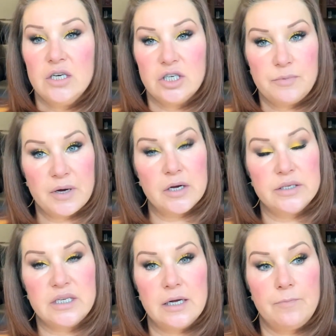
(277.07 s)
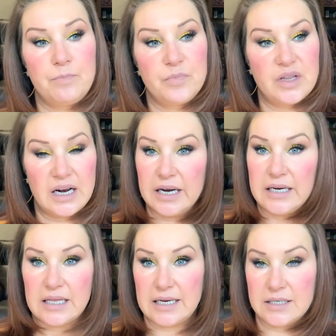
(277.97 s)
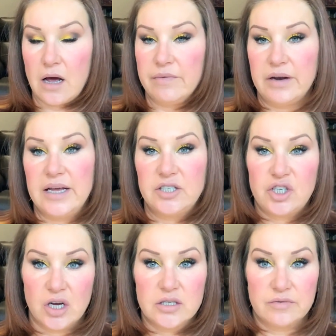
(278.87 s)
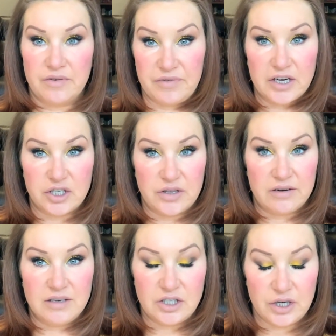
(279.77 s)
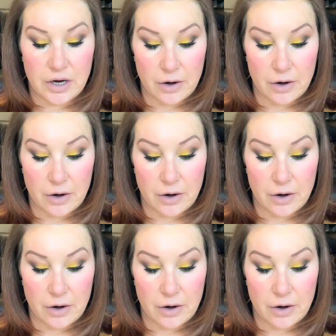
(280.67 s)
just because the cleaner things are, the less chance of infection there is,